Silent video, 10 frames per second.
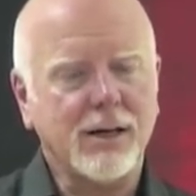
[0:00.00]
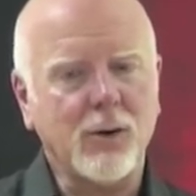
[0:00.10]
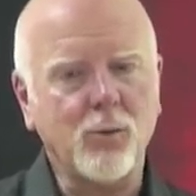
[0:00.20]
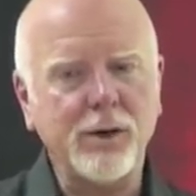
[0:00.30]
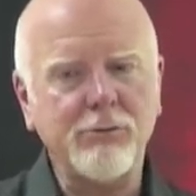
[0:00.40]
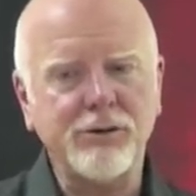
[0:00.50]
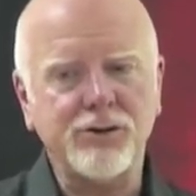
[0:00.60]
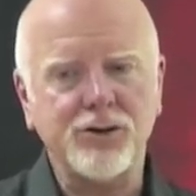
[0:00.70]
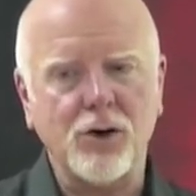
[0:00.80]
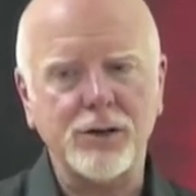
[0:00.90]
And we
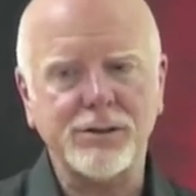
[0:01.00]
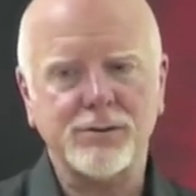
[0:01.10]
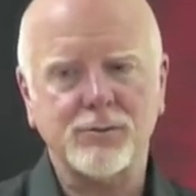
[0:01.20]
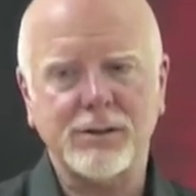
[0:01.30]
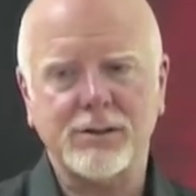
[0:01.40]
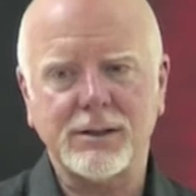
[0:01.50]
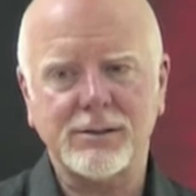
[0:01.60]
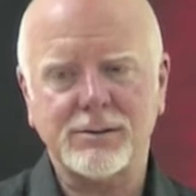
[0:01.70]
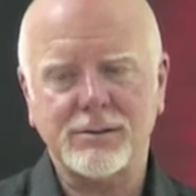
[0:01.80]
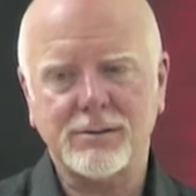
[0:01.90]
rejoice with
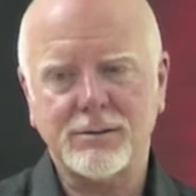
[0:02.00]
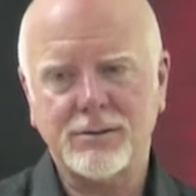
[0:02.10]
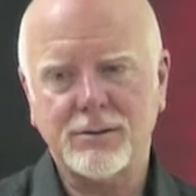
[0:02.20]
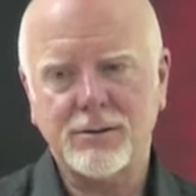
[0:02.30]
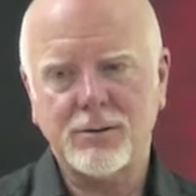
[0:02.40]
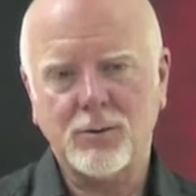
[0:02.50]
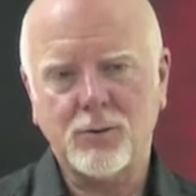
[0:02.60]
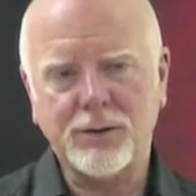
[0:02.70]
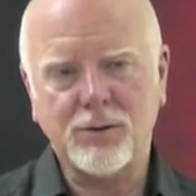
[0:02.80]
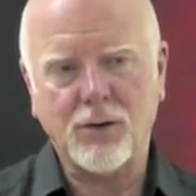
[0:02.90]
this,
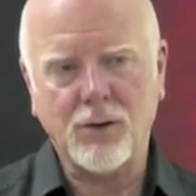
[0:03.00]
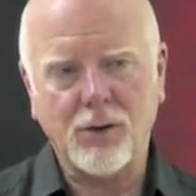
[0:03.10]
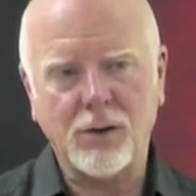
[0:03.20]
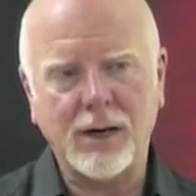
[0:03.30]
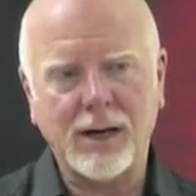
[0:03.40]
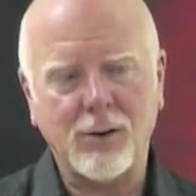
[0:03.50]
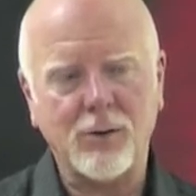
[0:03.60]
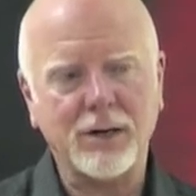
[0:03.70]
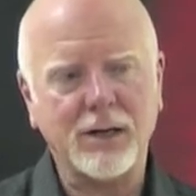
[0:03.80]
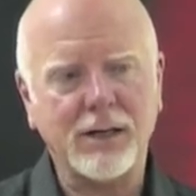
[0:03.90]
with all
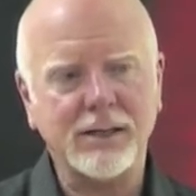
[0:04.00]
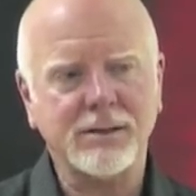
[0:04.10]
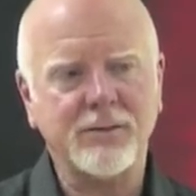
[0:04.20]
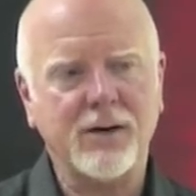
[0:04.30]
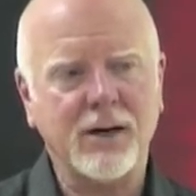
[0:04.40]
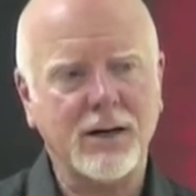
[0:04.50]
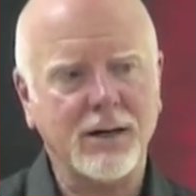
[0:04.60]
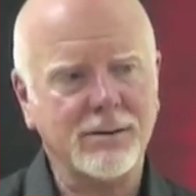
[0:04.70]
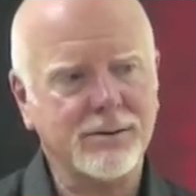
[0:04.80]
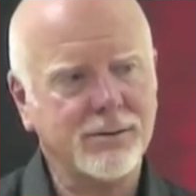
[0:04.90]
our collective
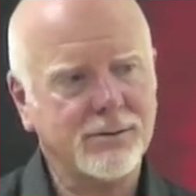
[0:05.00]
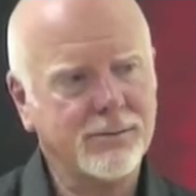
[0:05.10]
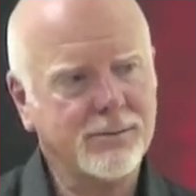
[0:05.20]
hearts.